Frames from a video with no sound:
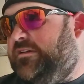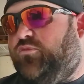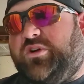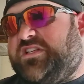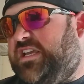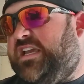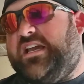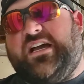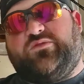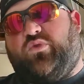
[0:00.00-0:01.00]
Once again,
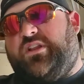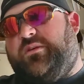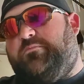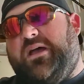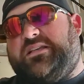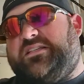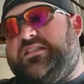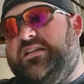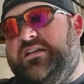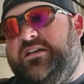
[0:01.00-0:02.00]
guys, one of the
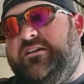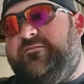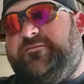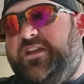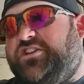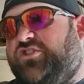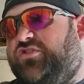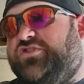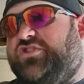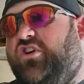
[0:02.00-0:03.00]
best
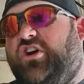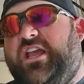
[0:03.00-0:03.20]
features on